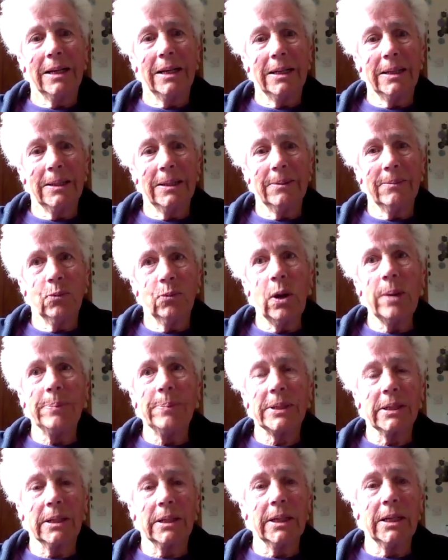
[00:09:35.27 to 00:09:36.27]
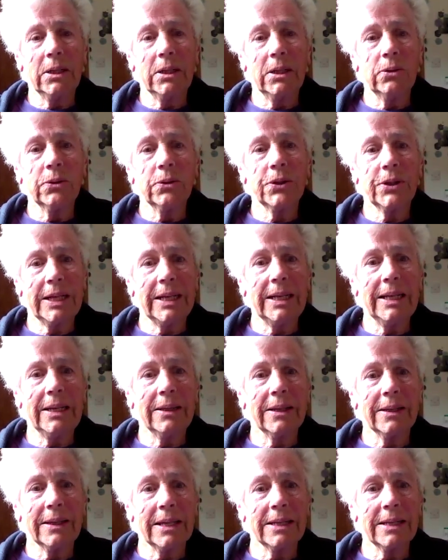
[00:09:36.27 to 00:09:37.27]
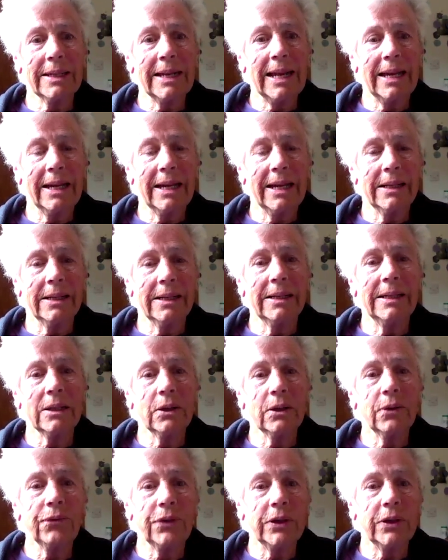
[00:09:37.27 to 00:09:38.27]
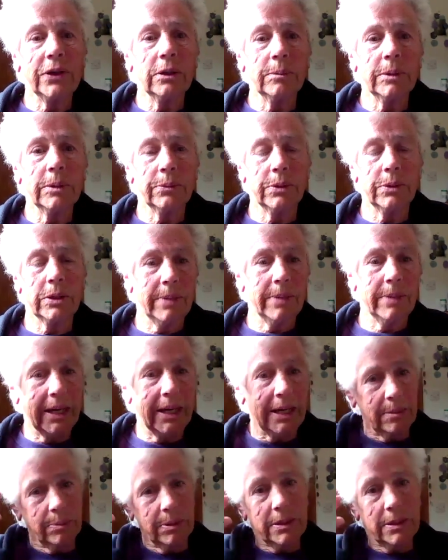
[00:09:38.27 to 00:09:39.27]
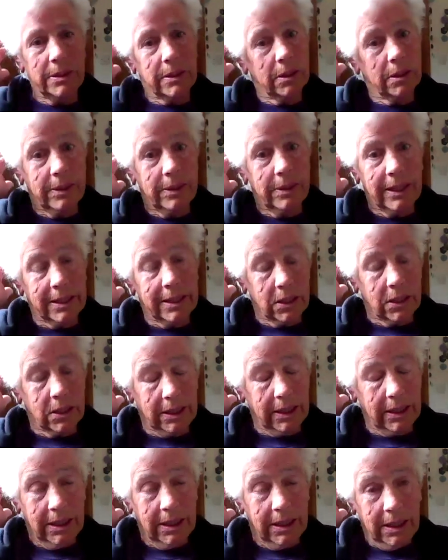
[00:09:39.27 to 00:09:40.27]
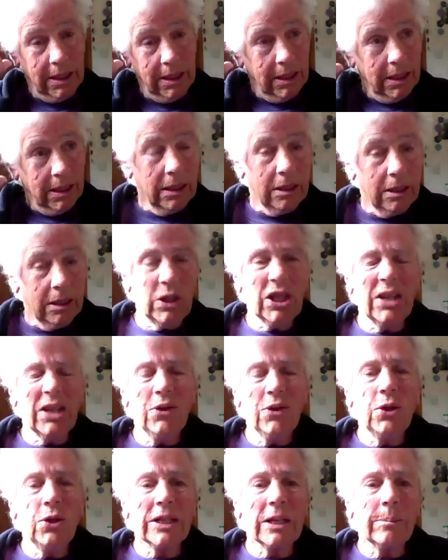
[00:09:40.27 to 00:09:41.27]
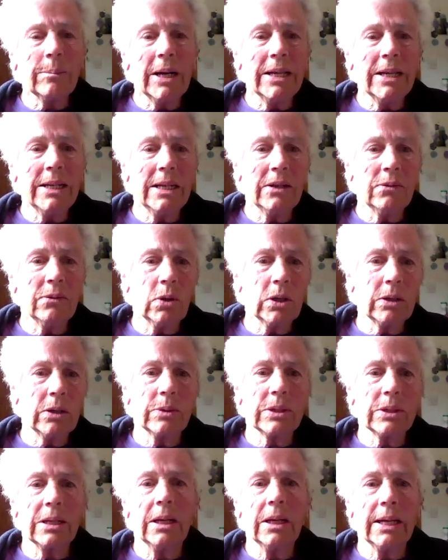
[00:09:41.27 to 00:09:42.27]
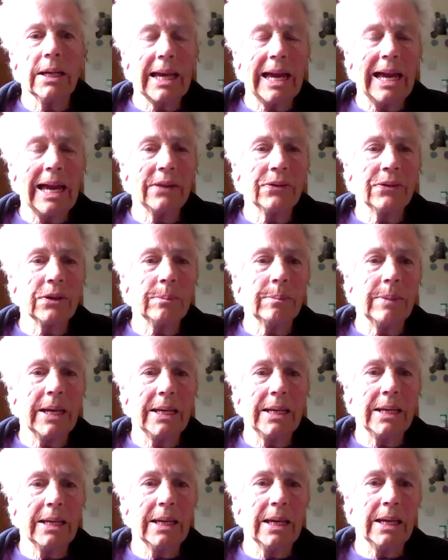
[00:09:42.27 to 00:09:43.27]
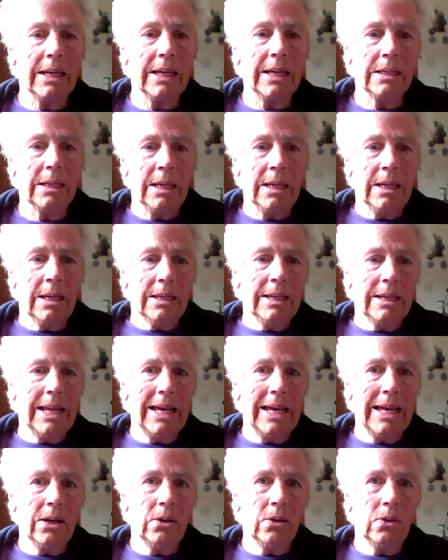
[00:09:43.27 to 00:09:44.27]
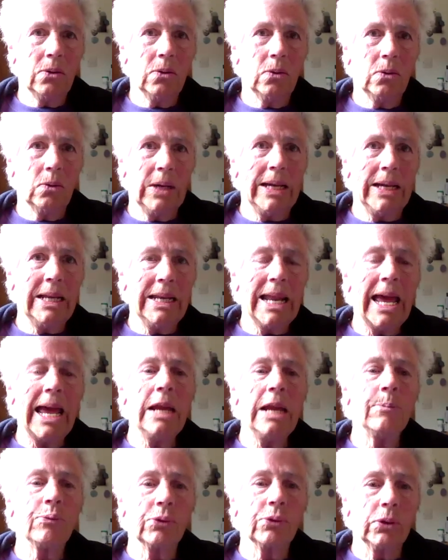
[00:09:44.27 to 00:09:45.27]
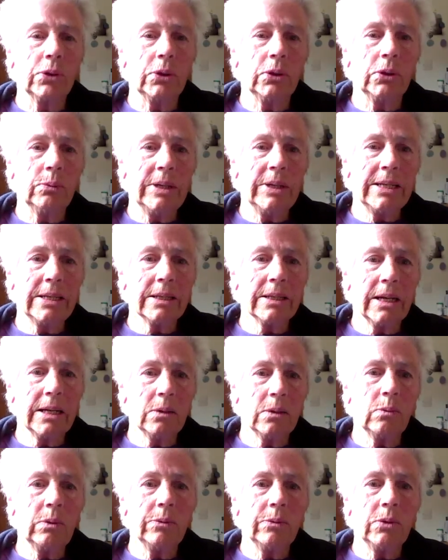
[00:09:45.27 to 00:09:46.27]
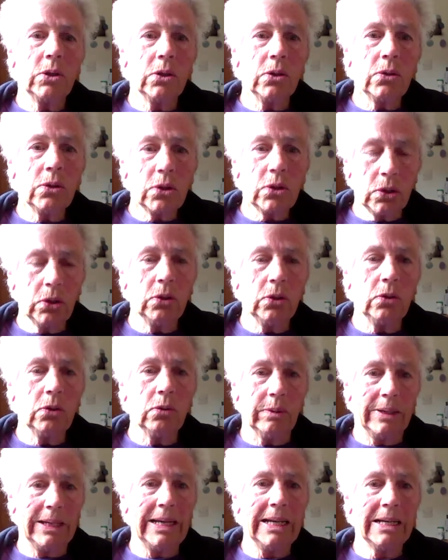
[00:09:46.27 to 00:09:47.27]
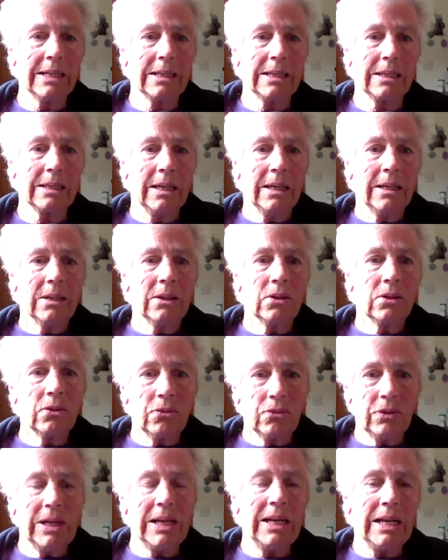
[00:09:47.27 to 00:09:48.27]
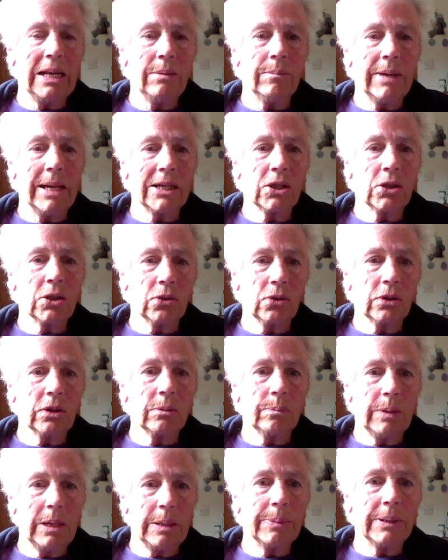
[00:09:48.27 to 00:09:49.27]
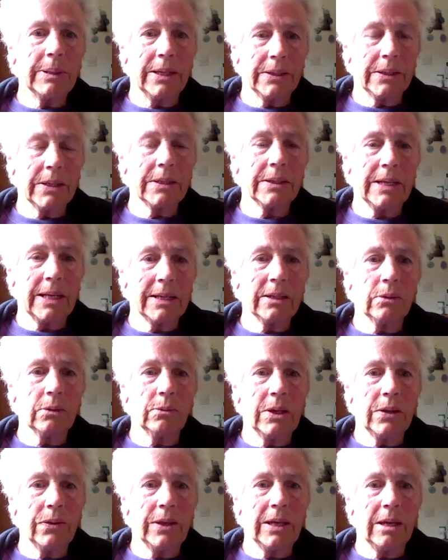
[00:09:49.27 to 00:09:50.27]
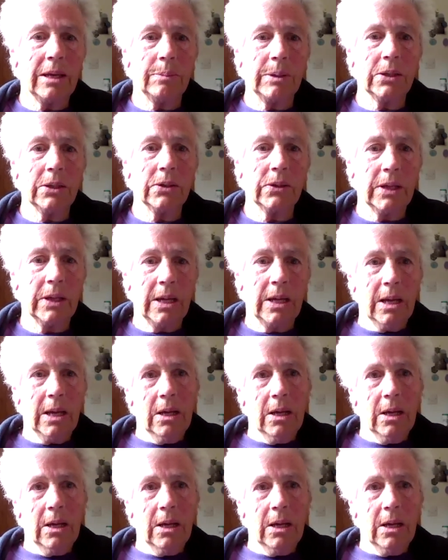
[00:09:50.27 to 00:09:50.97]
website, you'll see that there's a little film that was made by Zoe, actually, which gives you some idea what it was like at the main gate. Now, in April, we decided we would do 2 weeks to really make sure that people understand that we're there, because